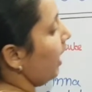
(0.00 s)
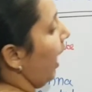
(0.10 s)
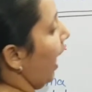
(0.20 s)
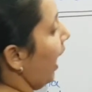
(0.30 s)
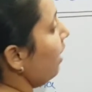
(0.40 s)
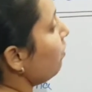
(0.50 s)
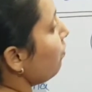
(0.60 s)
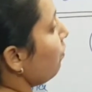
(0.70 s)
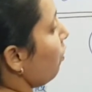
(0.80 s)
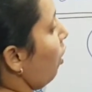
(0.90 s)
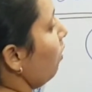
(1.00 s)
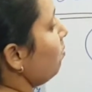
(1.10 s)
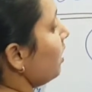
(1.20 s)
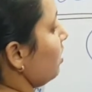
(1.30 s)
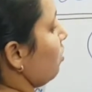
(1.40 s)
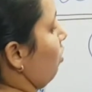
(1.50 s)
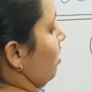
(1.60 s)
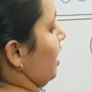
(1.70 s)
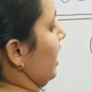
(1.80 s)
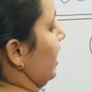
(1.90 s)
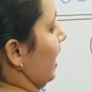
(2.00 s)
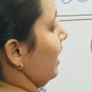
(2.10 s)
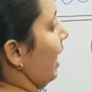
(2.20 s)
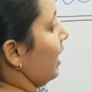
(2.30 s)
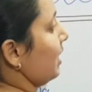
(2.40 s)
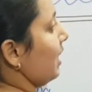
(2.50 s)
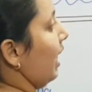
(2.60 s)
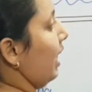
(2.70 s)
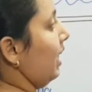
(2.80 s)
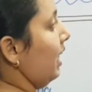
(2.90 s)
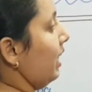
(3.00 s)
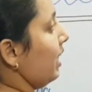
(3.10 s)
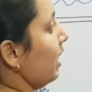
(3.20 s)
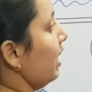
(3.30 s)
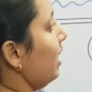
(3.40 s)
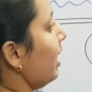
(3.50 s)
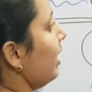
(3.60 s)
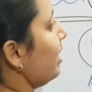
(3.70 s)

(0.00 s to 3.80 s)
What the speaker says: And from this cochlea, that is the inner ear, it